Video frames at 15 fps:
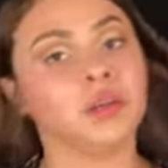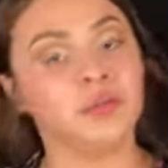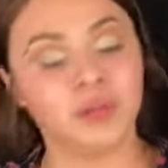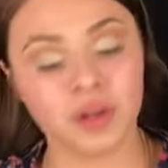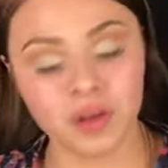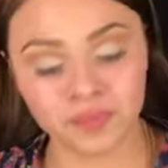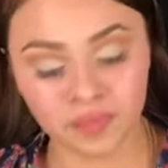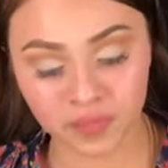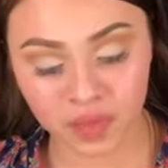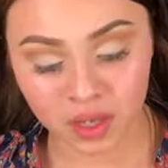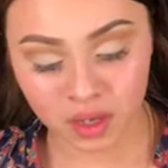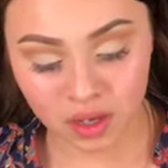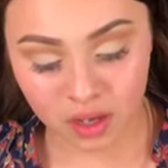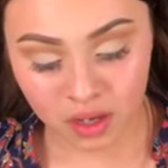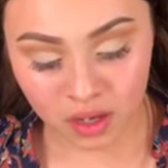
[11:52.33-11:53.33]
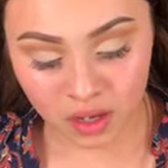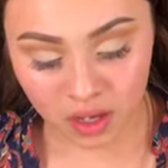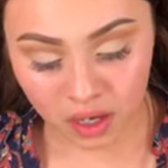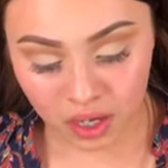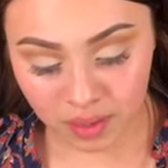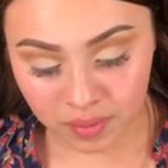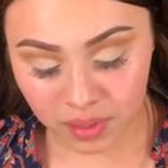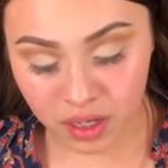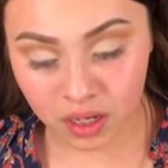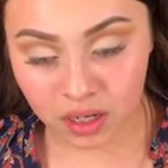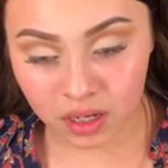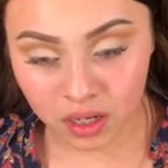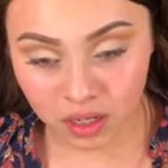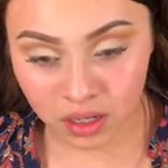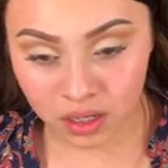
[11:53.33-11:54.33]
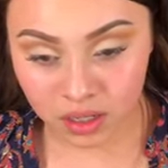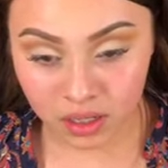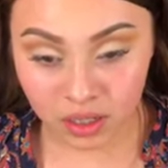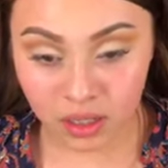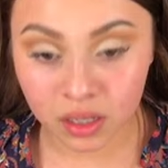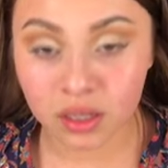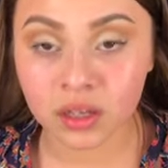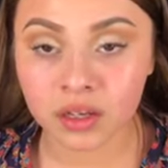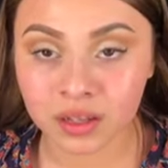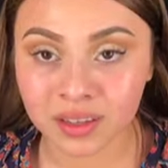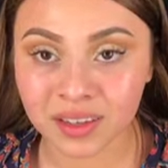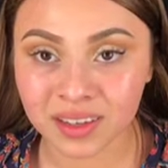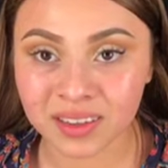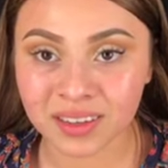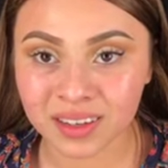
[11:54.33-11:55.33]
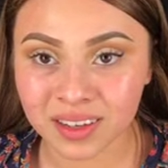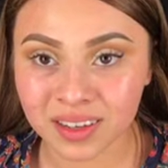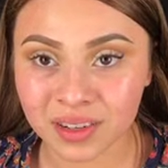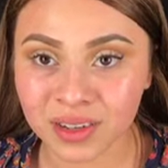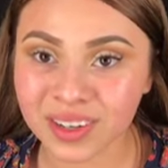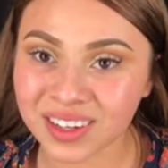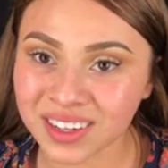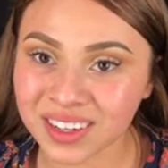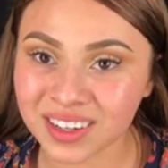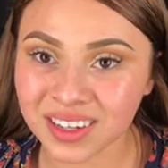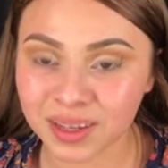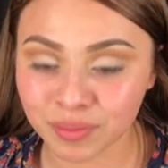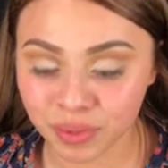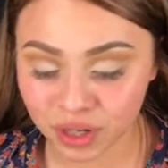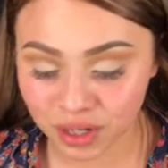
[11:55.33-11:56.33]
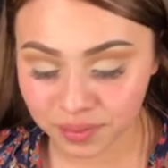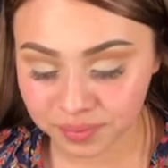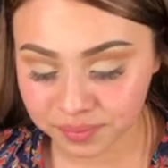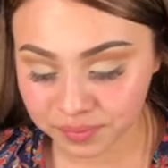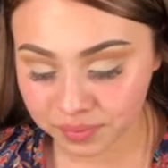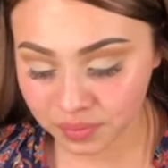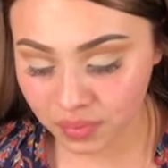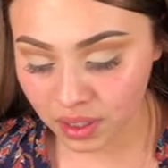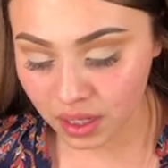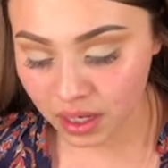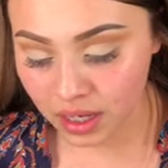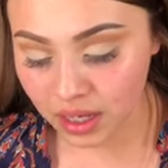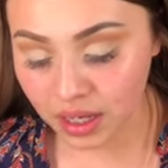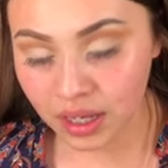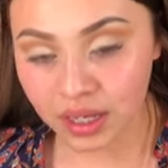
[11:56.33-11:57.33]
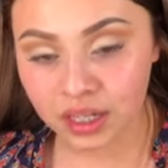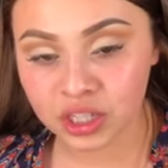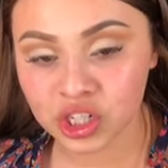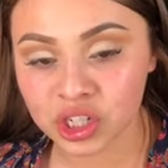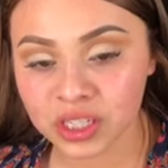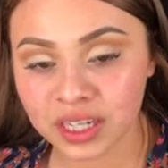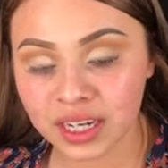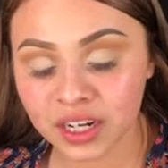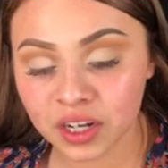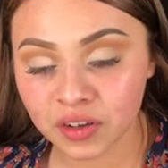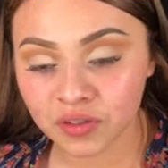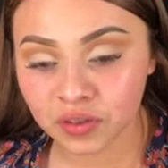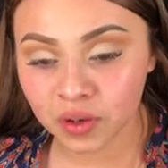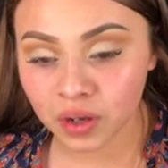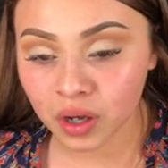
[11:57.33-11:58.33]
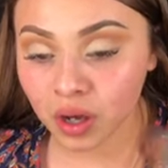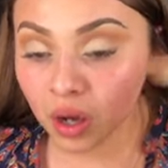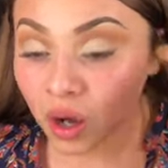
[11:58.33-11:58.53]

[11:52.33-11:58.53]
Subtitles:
Libra. I'm gonna get the color Libra. Right here I sound all fucking pendeja.